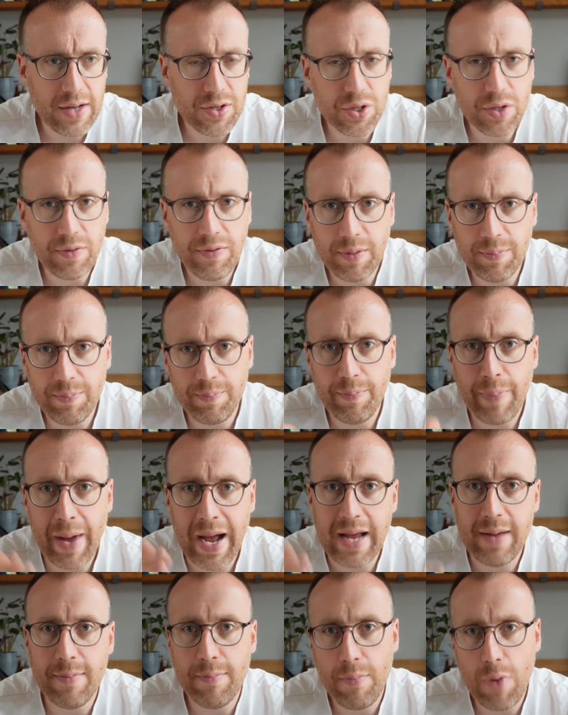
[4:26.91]
So if you're
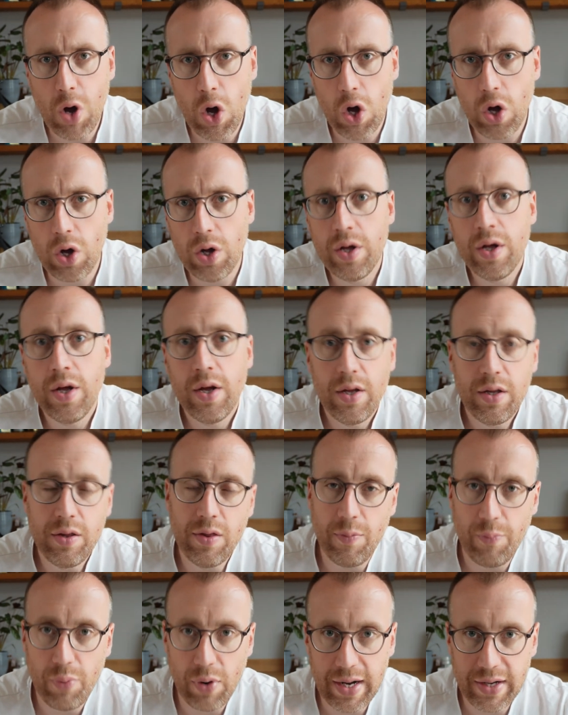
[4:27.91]
buying more,
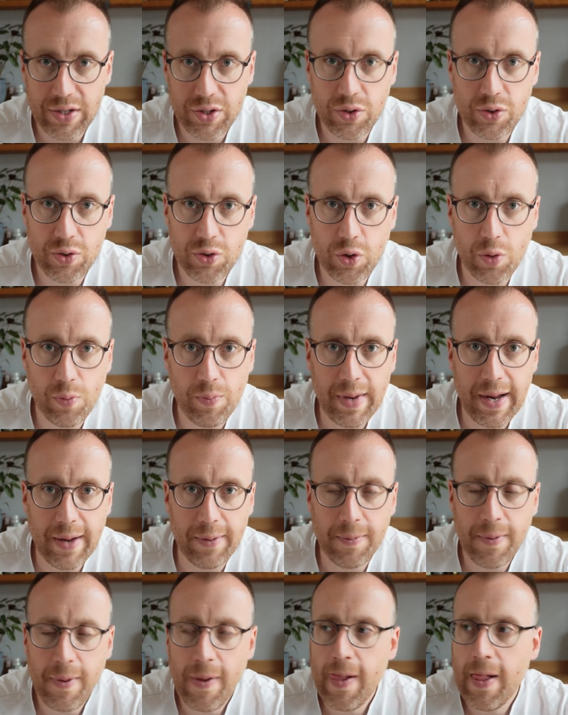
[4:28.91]
the price does come down.